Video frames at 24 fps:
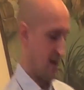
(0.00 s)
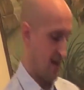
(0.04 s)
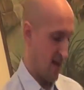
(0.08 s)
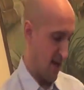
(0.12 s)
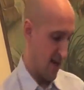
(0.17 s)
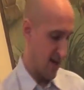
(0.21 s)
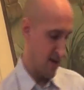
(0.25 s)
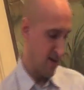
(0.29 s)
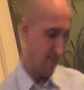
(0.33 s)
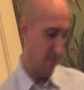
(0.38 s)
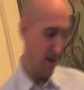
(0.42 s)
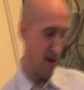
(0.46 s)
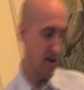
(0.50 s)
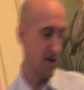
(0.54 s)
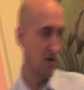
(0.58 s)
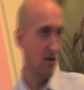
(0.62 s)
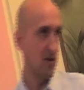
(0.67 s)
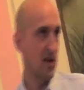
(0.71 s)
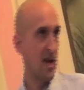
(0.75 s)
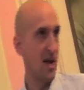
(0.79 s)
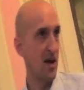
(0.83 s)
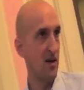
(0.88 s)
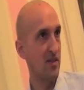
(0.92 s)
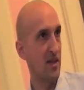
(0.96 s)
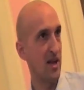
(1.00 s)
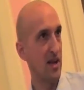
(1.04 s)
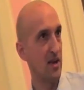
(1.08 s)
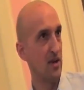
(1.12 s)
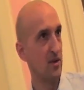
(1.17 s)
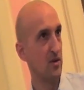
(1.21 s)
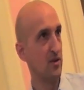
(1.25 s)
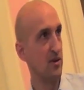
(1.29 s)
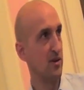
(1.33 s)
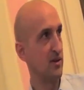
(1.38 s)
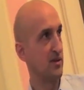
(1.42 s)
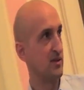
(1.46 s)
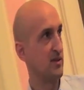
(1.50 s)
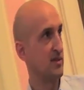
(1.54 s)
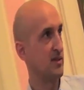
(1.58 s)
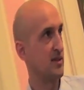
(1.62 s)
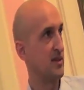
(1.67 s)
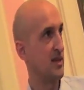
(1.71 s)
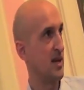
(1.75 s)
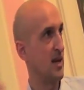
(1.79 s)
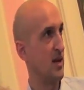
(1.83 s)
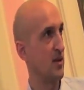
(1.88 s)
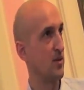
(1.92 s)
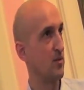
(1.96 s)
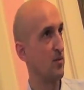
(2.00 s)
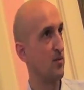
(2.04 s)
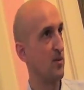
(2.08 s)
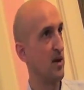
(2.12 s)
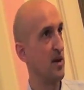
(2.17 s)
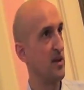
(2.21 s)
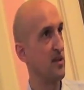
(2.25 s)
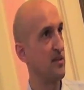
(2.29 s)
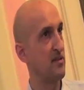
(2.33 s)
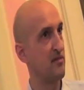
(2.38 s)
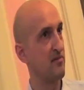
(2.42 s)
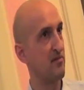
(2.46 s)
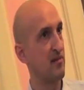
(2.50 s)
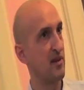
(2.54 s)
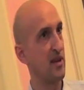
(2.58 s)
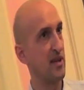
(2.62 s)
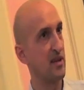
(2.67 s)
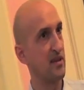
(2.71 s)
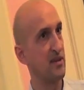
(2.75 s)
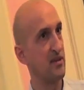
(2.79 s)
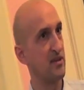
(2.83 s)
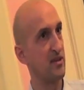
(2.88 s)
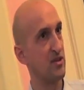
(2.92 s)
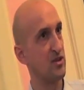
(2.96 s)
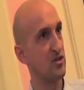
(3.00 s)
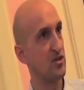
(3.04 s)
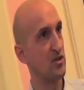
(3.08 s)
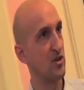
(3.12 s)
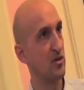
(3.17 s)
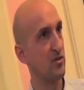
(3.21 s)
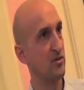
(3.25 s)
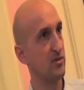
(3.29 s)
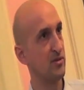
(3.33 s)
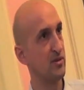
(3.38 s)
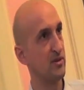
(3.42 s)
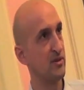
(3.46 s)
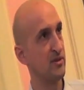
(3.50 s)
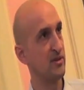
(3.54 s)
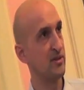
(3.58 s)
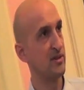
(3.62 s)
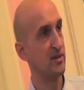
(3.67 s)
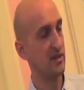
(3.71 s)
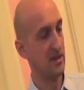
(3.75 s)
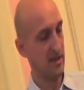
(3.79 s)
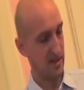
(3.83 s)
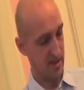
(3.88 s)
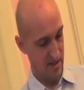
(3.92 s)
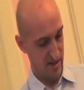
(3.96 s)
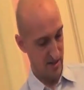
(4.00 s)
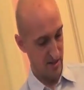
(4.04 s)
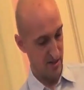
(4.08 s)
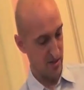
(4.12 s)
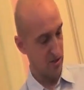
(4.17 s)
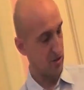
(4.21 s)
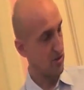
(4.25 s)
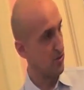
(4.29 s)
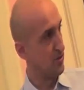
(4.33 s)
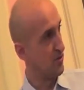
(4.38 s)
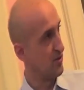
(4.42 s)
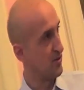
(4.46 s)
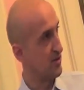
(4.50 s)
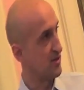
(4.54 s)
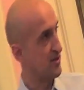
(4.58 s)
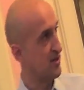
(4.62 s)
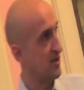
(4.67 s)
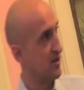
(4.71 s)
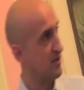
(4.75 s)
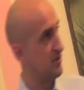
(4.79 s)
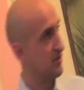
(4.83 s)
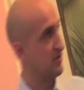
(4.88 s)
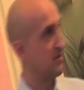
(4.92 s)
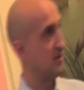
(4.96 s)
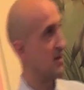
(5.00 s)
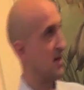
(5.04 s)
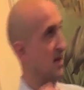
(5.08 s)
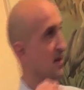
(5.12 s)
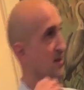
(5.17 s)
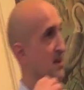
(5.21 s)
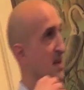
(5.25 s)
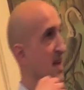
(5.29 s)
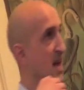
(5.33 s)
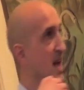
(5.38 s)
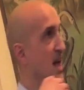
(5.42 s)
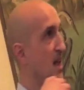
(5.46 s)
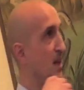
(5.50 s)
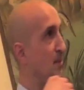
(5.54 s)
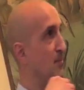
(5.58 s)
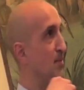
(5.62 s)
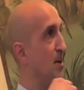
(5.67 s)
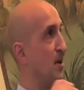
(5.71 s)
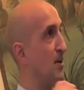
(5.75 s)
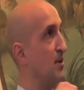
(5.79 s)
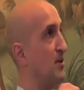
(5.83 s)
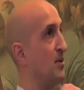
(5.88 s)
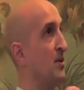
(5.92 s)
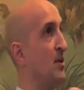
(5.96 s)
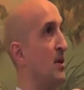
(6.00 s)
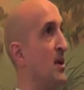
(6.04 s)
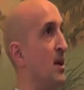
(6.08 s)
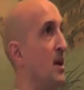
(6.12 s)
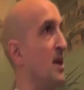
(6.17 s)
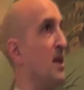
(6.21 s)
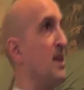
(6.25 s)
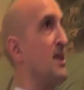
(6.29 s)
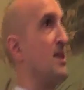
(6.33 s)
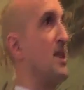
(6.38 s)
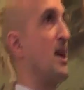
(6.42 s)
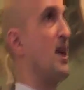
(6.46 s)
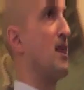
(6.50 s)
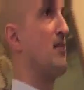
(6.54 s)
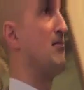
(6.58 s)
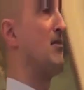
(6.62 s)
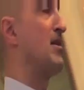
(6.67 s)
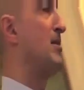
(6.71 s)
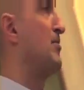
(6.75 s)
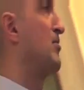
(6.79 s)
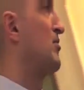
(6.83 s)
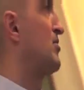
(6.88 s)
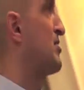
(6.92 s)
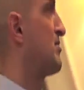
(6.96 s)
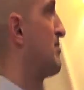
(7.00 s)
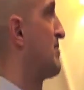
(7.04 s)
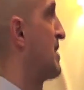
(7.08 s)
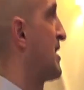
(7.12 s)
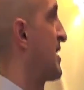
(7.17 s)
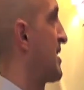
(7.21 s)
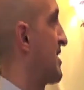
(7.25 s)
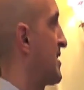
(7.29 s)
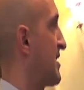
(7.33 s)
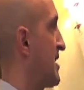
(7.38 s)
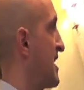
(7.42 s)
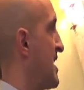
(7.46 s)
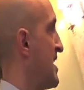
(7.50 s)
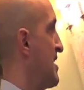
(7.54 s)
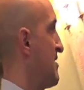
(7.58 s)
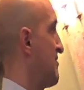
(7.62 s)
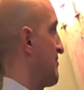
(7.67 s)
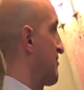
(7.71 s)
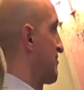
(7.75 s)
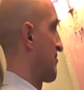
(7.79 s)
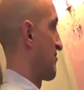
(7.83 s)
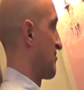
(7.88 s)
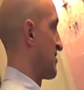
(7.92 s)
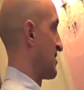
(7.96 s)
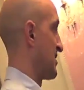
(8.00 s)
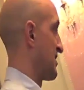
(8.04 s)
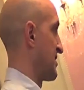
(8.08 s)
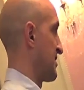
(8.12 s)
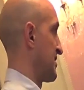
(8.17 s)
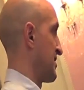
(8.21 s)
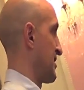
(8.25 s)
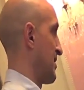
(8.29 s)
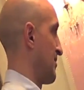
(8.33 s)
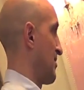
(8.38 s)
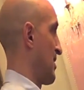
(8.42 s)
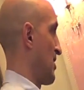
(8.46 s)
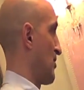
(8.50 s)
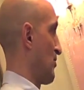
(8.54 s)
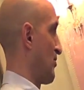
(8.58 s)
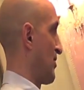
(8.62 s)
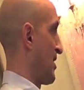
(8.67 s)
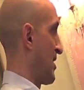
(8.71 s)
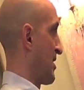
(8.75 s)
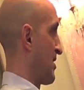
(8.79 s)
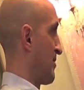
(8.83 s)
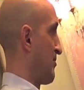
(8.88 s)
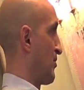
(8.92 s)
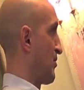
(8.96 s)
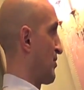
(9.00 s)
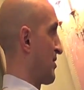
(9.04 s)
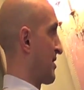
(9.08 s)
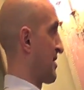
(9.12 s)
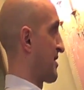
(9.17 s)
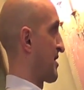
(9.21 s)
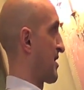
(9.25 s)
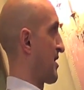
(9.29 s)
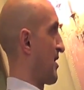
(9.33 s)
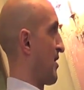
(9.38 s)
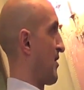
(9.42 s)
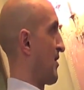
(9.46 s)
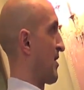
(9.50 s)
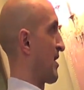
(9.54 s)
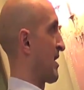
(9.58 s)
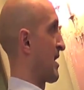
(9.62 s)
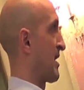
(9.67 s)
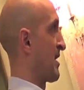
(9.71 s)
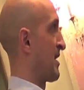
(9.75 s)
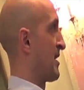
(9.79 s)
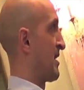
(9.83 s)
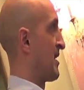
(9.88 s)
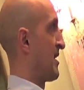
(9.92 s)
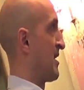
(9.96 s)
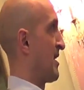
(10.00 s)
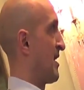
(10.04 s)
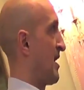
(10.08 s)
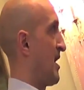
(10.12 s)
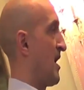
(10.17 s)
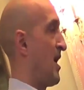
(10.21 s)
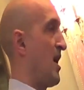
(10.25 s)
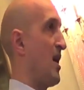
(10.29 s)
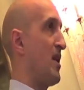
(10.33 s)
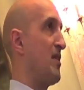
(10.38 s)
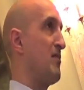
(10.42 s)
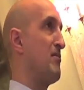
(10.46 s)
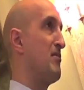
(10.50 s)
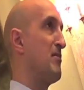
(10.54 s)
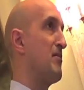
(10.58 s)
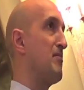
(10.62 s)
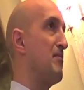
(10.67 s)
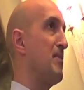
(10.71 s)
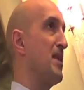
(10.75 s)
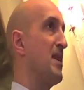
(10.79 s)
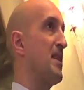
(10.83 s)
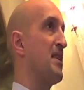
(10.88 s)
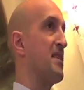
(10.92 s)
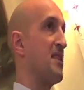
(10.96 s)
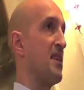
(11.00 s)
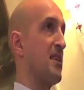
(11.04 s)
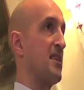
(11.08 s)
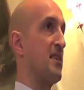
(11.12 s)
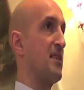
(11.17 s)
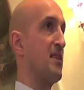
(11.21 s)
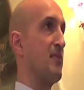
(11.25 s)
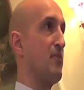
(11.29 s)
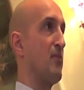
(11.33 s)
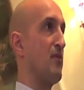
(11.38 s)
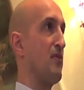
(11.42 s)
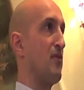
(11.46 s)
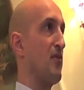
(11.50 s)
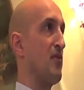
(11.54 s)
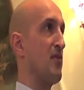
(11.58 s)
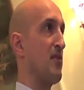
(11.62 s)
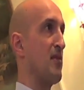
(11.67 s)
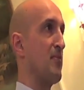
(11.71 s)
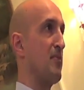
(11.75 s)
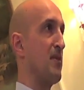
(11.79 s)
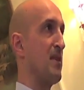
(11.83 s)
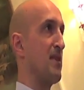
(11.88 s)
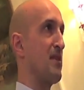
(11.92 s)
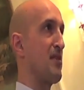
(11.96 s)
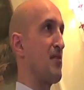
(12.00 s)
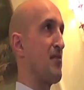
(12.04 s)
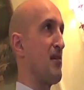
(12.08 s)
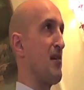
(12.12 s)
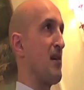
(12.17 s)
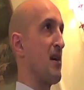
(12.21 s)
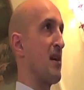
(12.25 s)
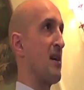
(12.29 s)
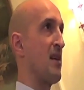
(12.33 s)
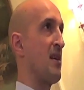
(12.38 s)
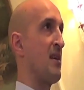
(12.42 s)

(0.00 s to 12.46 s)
And depending on how that looks, how the waist relates to the shoulders, the torso, and the elbow, they are able to make an inference about where the ball is going 100 milliseconds before it's been struck.